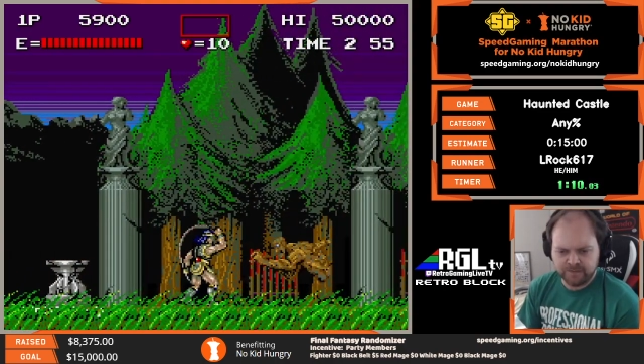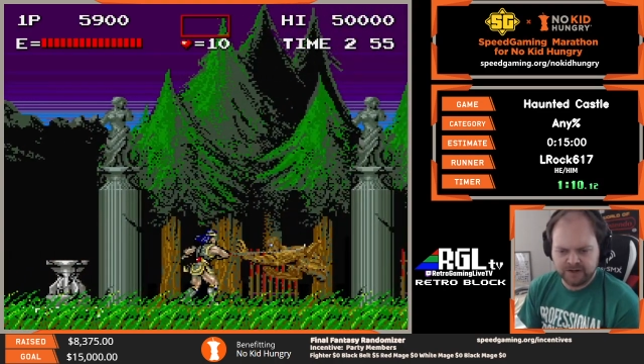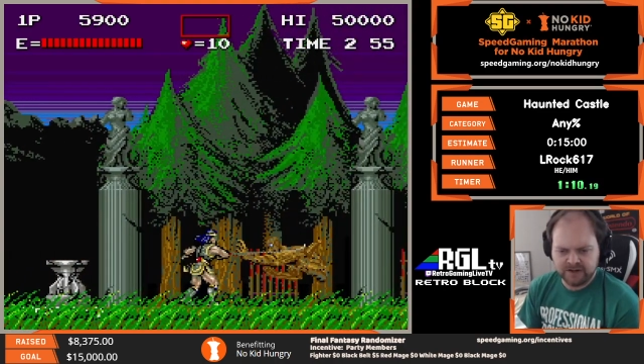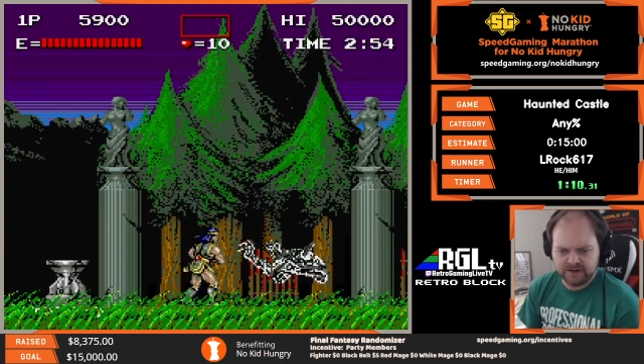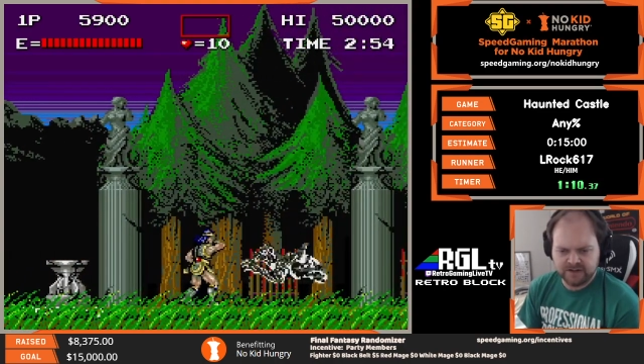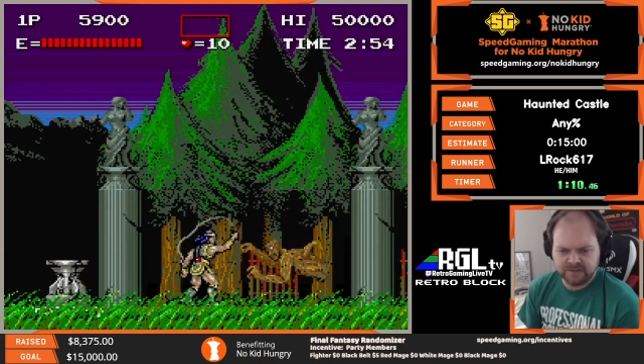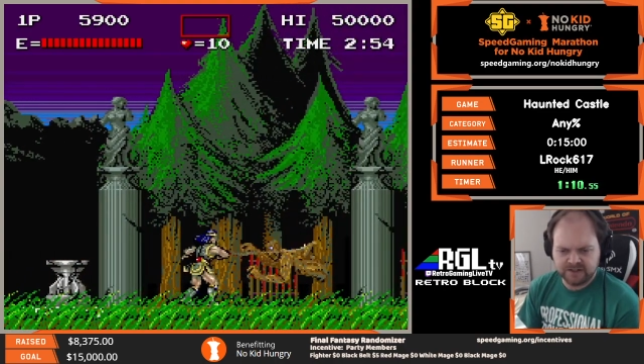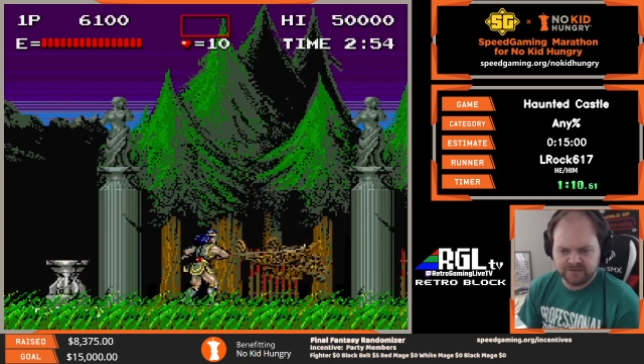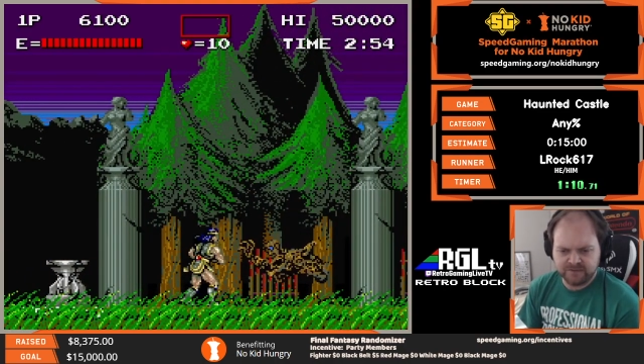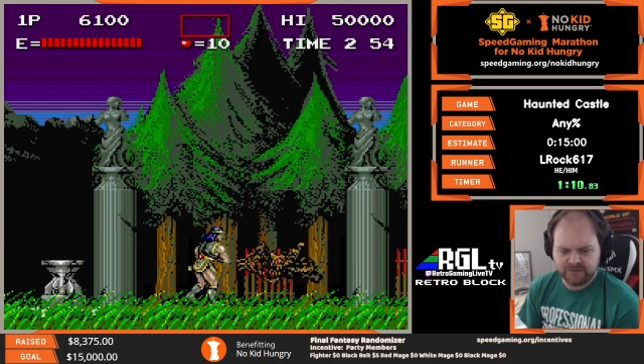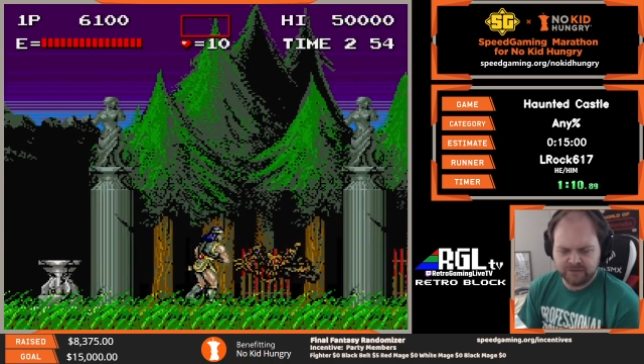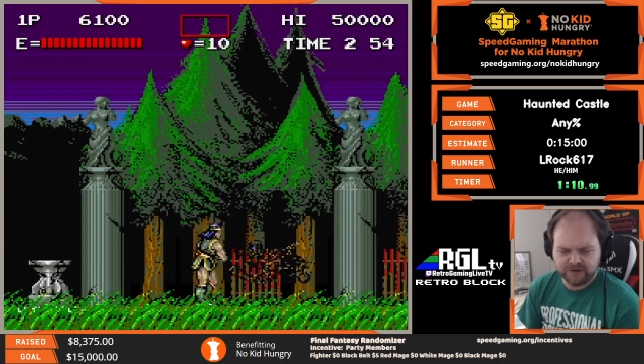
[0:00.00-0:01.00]
but as
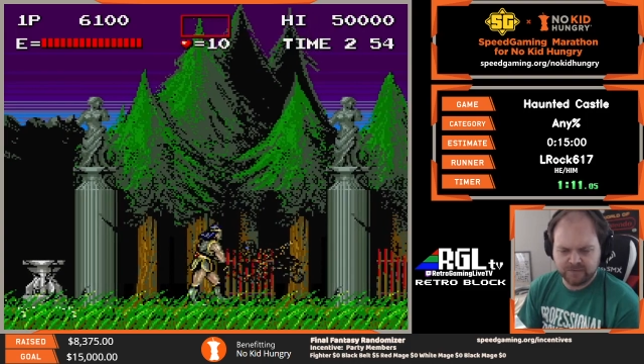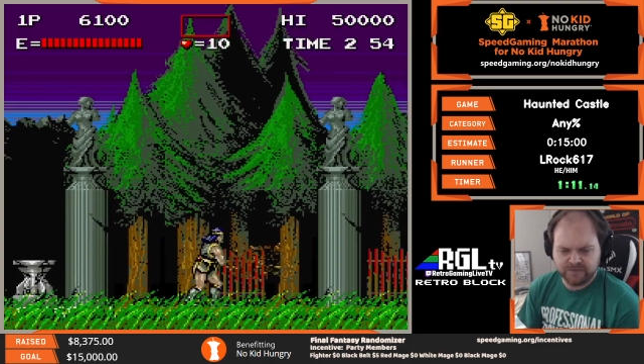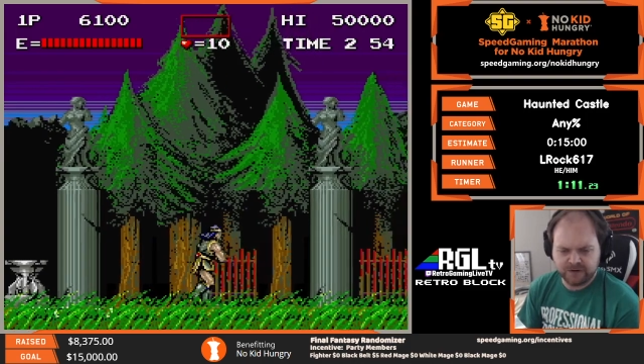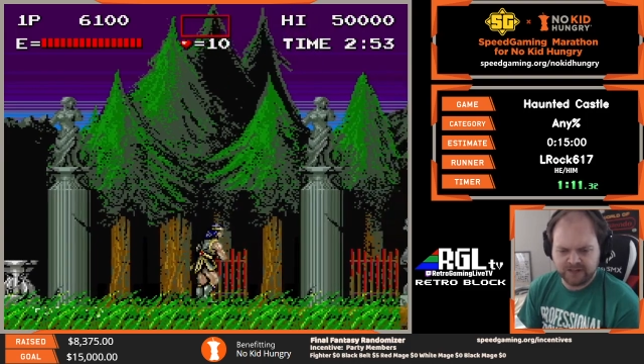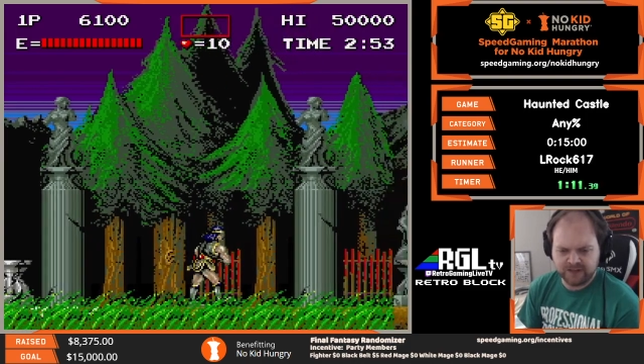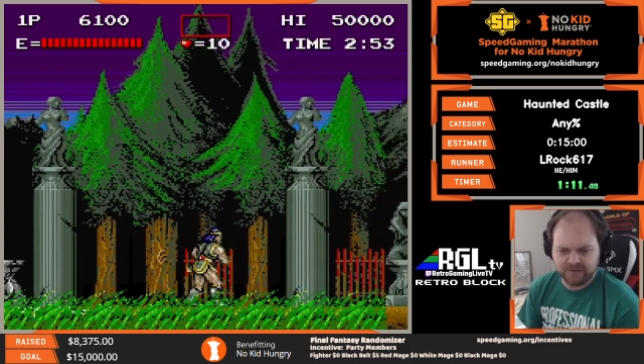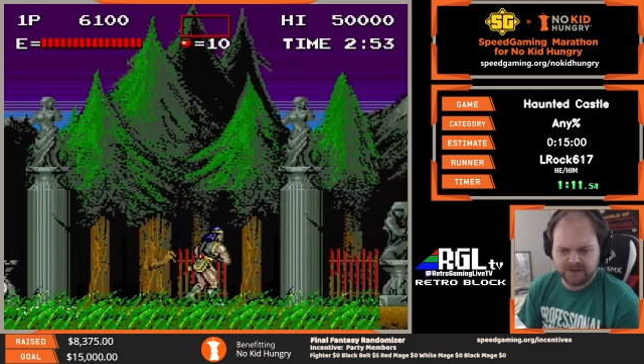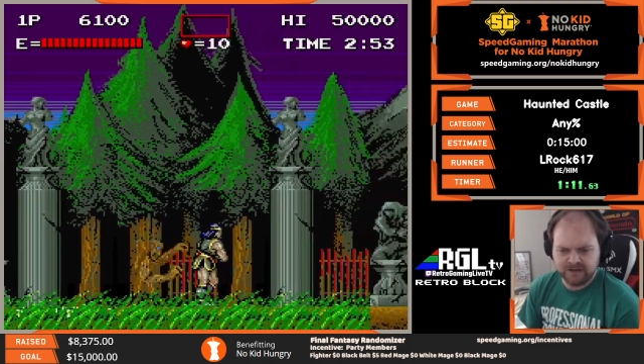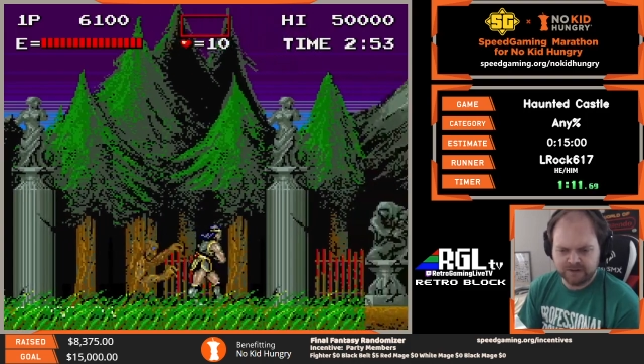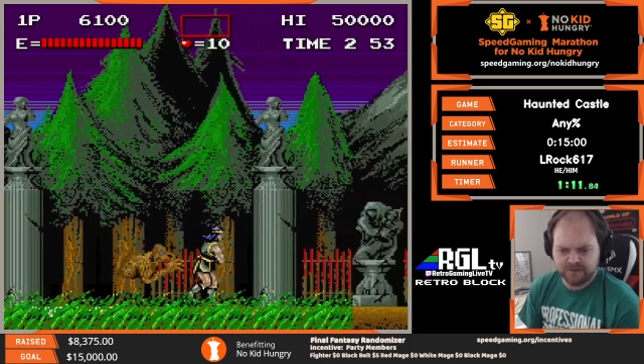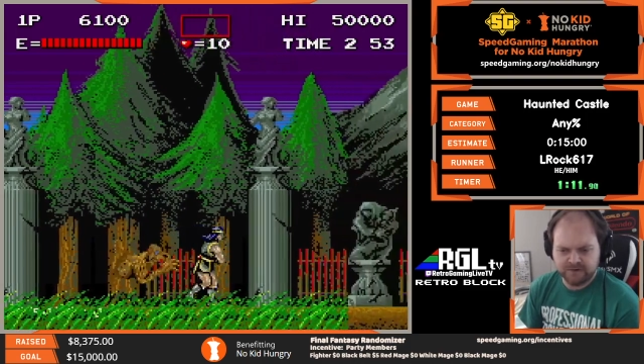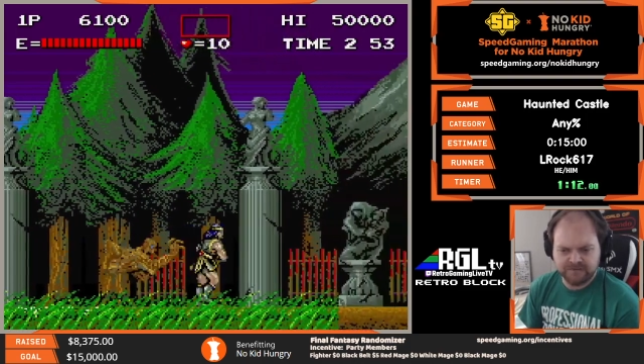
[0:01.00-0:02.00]
mentioned before, I prefer to keep my
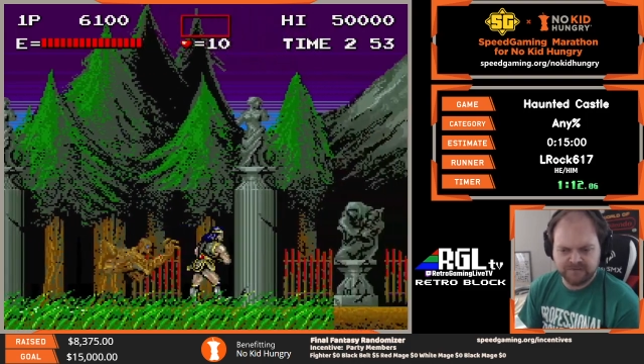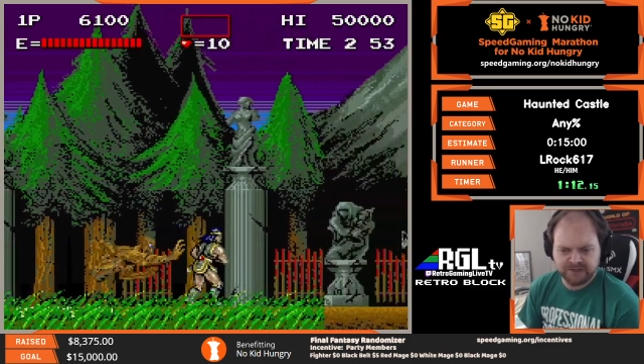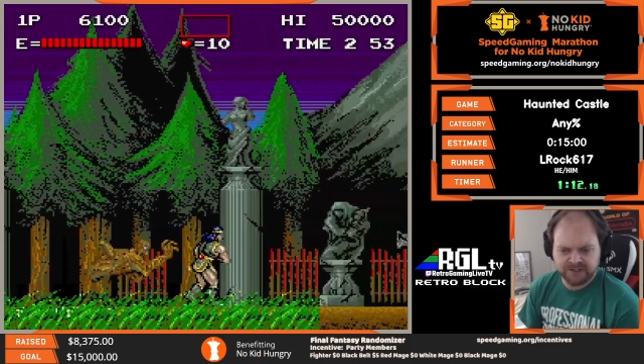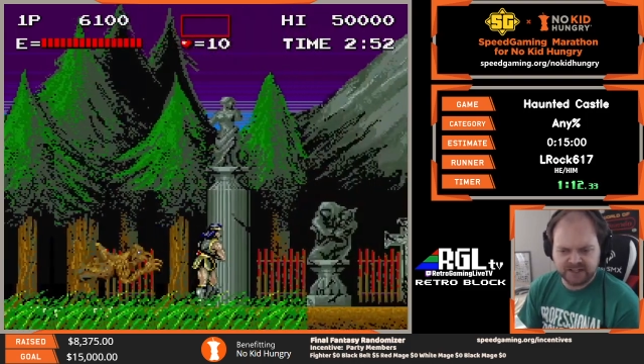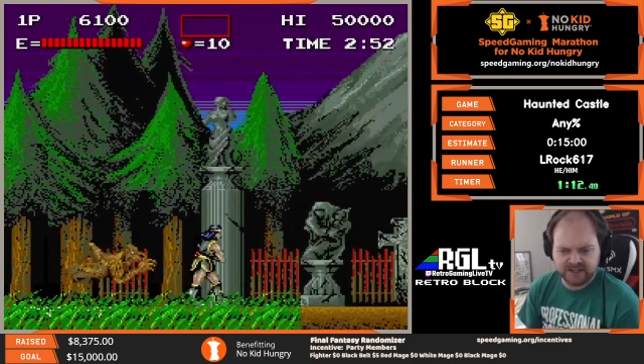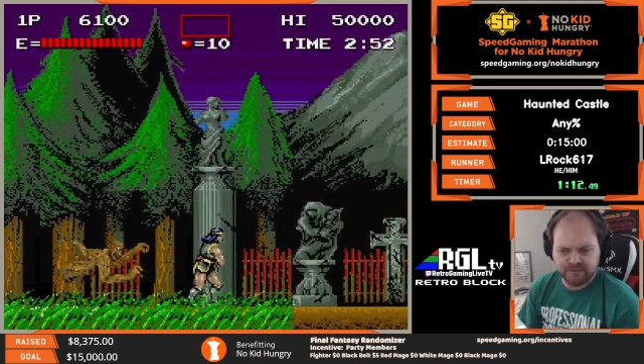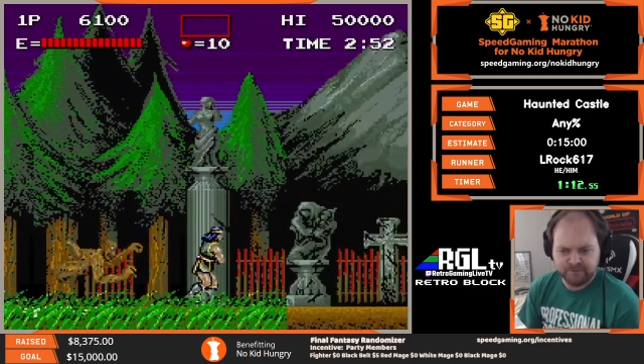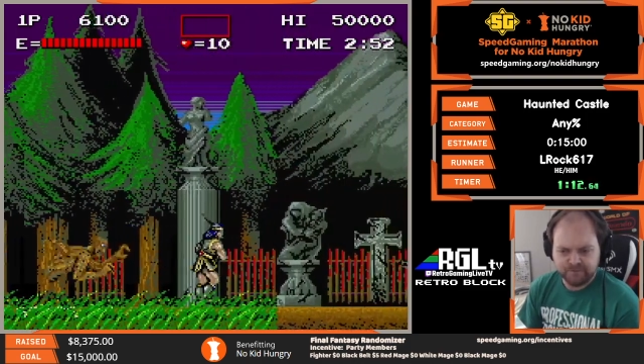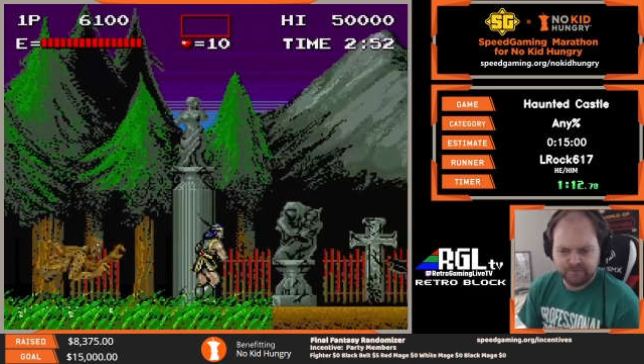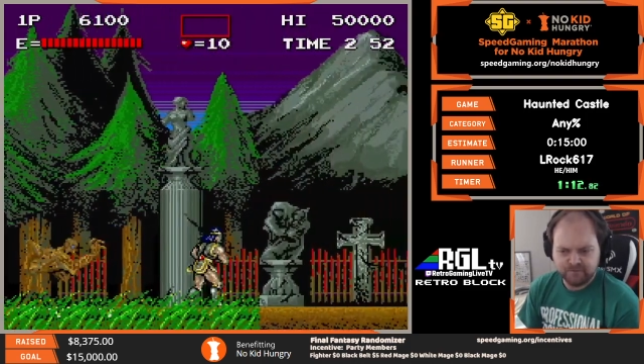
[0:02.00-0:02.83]
health. I want to finish the game.